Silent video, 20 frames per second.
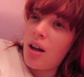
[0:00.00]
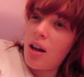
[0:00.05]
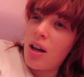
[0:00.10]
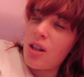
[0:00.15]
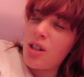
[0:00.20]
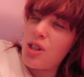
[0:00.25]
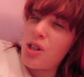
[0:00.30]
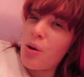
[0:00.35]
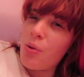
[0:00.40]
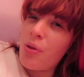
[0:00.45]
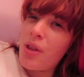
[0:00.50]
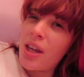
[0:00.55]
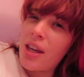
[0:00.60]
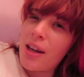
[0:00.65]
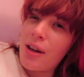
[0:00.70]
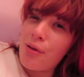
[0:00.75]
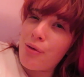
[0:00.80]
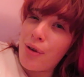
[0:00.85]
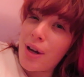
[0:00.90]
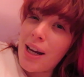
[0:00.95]
I don't
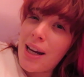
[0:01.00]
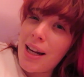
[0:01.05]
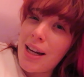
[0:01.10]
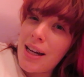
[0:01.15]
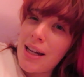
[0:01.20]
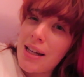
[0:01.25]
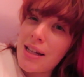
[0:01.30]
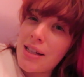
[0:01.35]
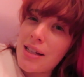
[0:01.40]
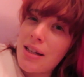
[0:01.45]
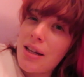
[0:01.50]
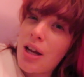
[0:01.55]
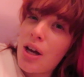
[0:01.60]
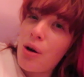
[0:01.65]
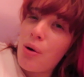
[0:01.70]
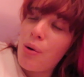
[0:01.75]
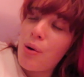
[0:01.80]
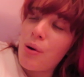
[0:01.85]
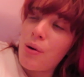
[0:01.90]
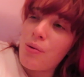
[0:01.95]
think I really needed to
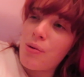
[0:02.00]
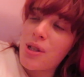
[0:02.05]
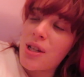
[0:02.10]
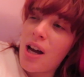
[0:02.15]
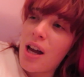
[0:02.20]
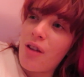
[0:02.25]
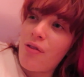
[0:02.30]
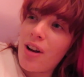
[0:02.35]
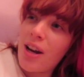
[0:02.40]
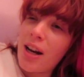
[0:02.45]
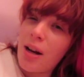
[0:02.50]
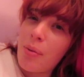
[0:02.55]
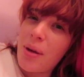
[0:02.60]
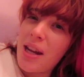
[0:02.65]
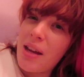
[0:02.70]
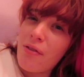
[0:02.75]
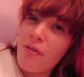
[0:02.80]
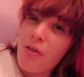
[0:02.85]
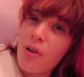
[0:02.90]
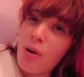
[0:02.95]
know. It was kind of a little
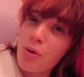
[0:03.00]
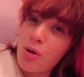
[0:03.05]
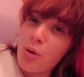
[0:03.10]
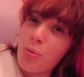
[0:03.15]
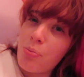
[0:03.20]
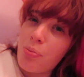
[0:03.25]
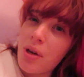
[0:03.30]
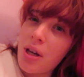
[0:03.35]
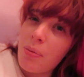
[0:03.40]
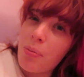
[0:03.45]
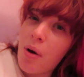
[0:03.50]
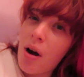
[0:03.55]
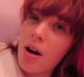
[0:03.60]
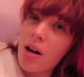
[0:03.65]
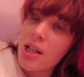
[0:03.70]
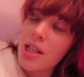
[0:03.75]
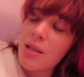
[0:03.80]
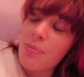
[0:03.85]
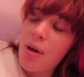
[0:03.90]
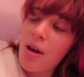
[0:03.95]
bit info dumpy
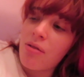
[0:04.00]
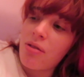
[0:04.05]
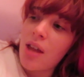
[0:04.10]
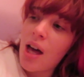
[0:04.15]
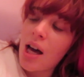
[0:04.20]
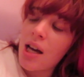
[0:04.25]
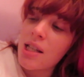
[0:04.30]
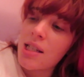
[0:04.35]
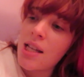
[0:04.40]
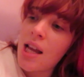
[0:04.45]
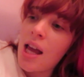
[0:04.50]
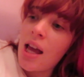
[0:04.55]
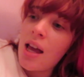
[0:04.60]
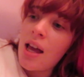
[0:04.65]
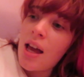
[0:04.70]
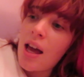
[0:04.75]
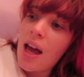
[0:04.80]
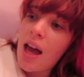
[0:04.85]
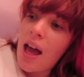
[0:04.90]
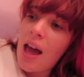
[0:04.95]
parts about that,
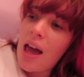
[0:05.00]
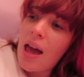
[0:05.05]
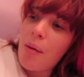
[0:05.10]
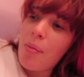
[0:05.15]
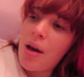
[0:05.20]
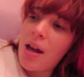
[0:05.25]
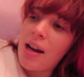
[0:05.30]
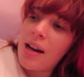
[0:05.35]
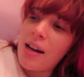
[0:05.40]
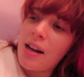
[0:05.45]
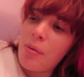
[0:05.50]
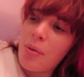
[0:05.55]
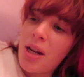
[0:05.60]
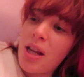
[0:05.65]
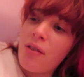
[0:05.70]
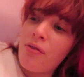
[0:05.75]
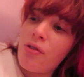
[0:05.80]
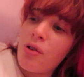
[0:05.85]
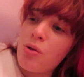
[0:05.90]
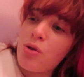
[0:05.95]
and a little
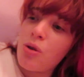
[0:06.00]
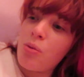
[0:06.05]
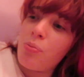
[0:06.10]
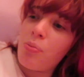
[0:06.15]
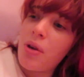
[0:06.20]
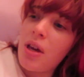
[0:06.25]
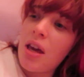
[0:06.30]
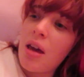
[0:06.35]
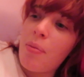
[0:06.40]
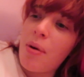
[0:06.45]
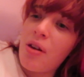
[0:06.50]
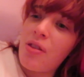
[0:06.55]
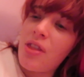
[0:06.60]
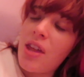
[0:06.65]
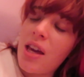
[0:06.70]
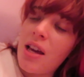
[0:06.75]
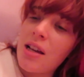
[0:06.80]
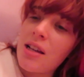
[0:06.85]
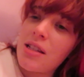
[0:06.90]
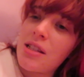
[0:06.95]
bit info dumpy about
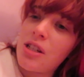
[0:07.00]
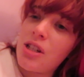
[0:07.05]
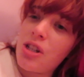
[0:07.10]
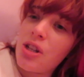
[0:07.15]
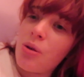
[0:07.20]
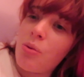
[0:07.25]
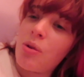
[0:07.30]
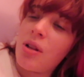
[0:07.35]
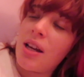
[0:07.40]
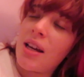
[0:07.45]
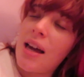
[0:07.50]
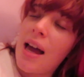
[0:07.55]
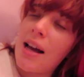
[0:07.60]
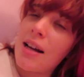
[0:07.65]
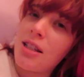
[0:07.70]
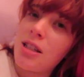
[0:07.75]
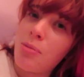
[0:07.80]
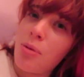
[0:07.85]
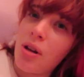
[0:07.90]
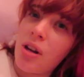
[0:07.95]
things to do with, like,
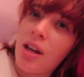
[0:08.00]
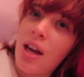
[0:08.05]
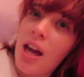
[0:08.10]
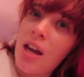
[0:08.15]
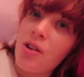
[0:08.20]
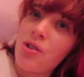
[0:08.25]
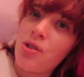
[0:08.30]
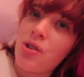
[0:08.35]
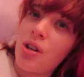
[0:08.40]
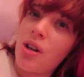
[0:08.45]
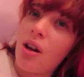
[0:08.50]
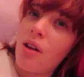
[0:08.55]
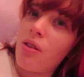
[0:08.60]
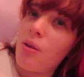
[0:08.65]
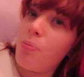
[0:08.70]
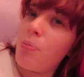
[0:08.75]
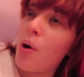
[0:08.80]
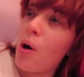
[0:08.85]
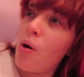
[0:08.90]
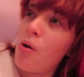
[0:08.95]
excommunication and
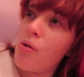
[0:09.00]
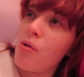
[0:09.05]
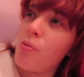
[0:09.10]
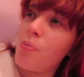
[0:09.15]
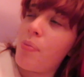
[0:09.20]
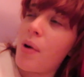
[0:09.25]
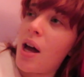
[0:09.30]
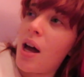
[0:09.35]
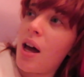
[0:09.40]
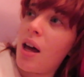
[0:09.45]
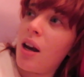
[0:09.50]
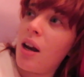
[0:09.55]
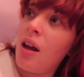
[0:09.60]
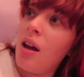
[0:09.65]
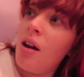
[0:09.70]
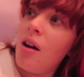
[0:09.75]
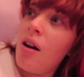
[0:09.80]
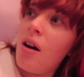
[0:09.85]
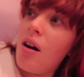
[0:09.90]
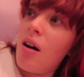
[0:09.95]
the Pope and
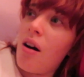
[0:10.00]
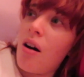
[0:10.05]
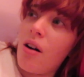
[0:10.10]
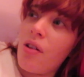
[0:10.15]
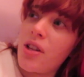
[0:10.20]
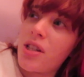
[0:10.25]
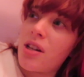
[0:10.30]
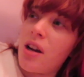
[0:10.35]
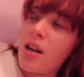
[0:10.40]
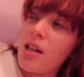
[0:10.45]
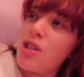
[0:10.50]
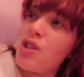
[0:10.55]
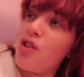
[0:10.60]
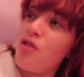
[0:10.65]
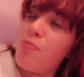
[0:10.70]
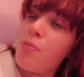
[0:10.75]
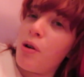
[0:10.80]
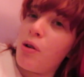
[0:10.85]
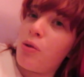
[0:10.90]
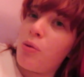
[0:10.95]
all this kind of
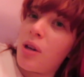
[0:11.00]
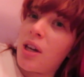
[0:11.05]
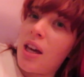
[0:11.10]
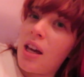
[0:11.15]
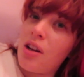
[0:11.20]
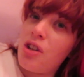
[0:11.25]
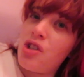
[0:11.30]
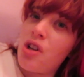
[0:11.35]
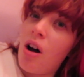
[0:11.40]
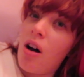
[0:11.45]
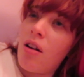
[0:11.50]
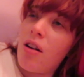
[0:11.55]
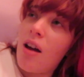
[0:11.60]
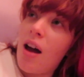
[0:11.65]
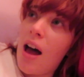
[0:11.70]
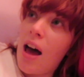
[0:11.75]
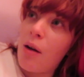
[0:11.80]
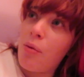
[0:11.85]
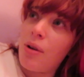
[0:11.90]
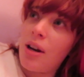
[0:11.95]
stuff, both with King John
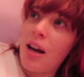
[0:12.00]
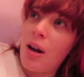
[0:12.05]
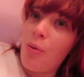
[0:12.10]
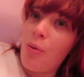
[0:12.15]
and with